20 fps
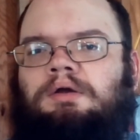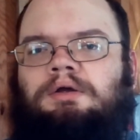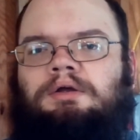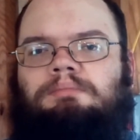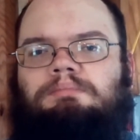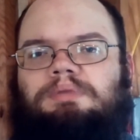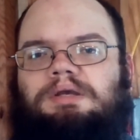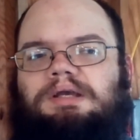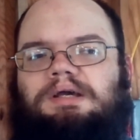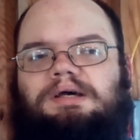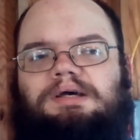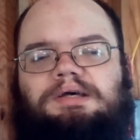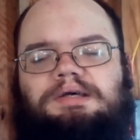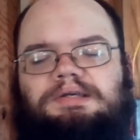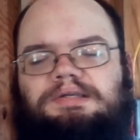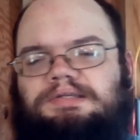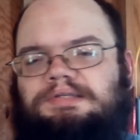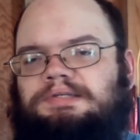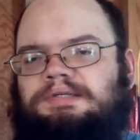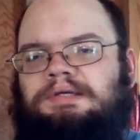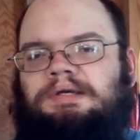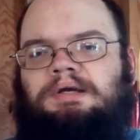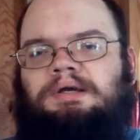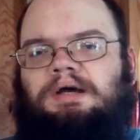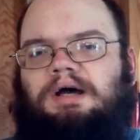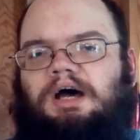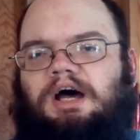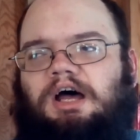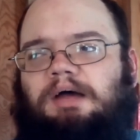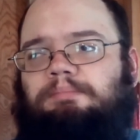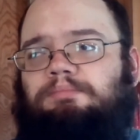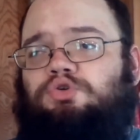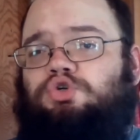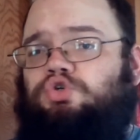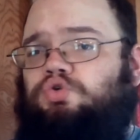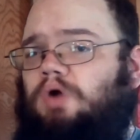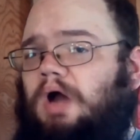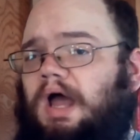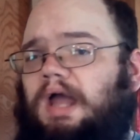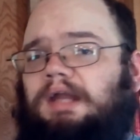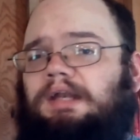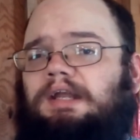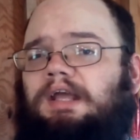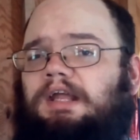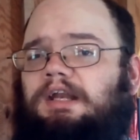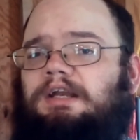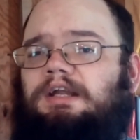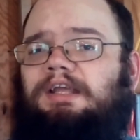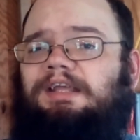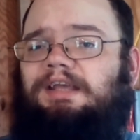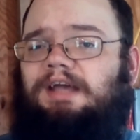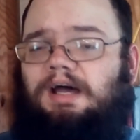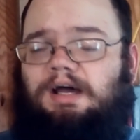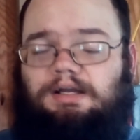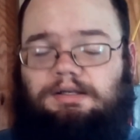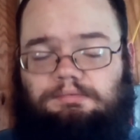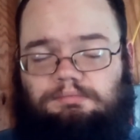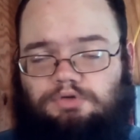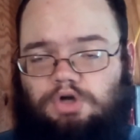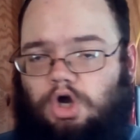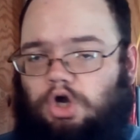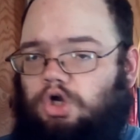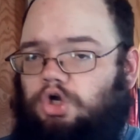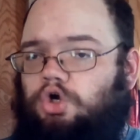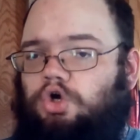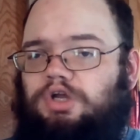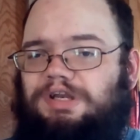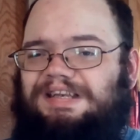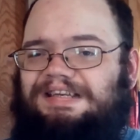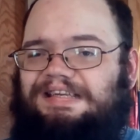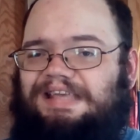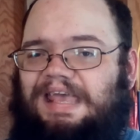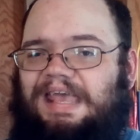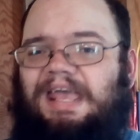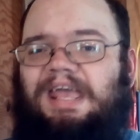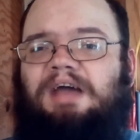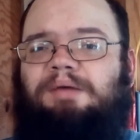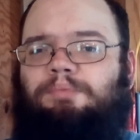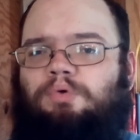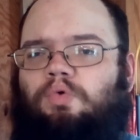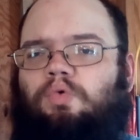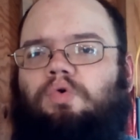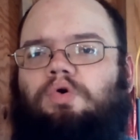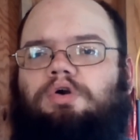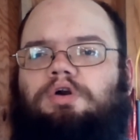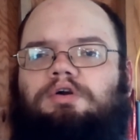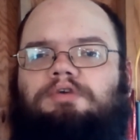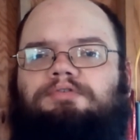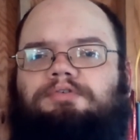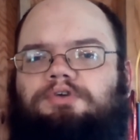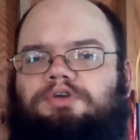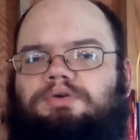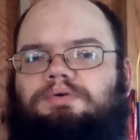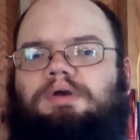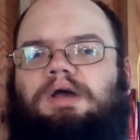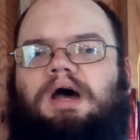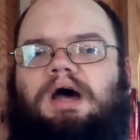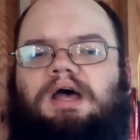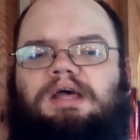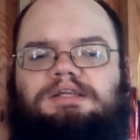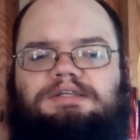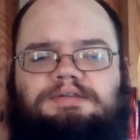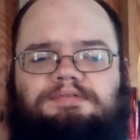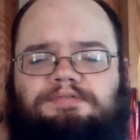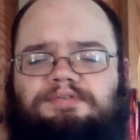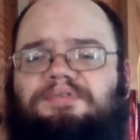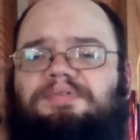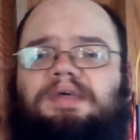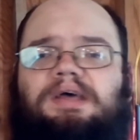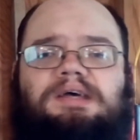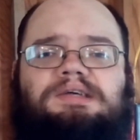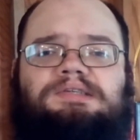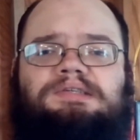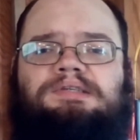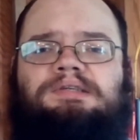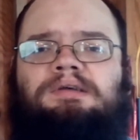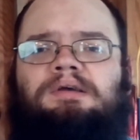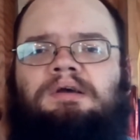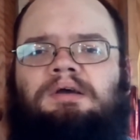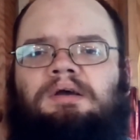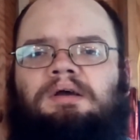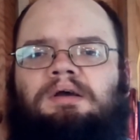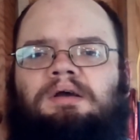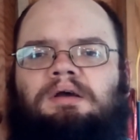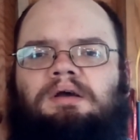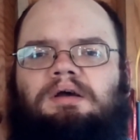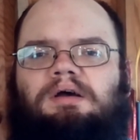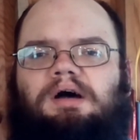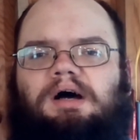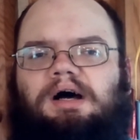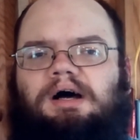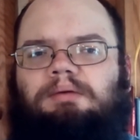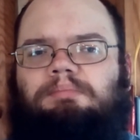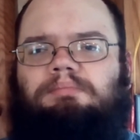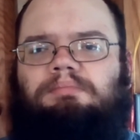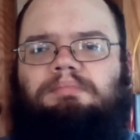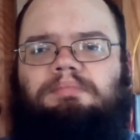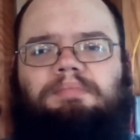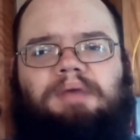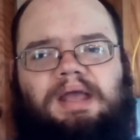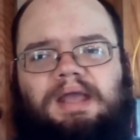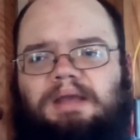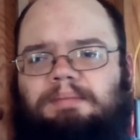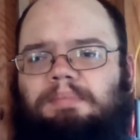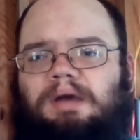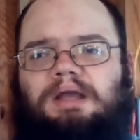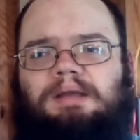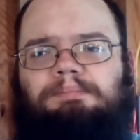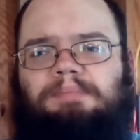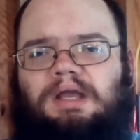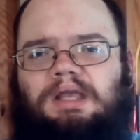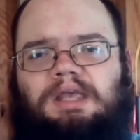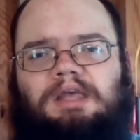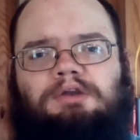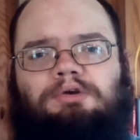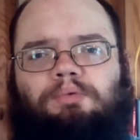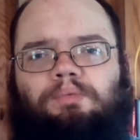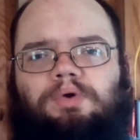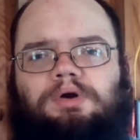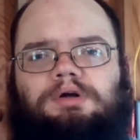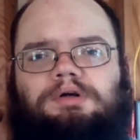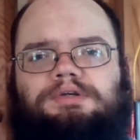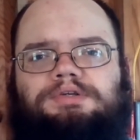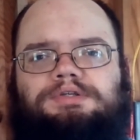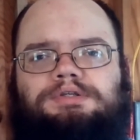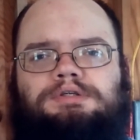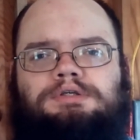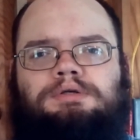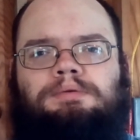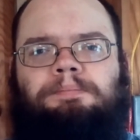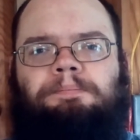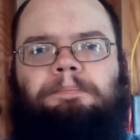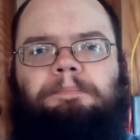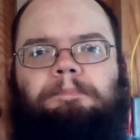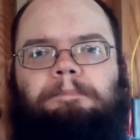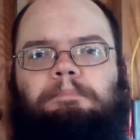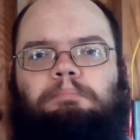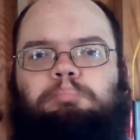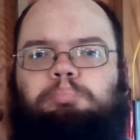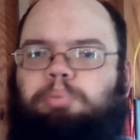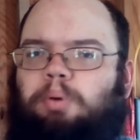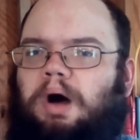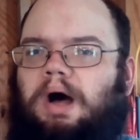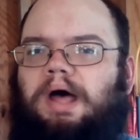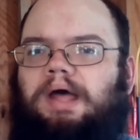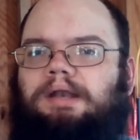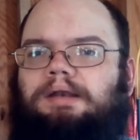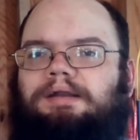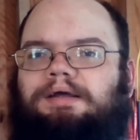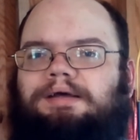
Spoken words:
because I'm trying to get a good camcorder for you guys and for this. My Kindle works, but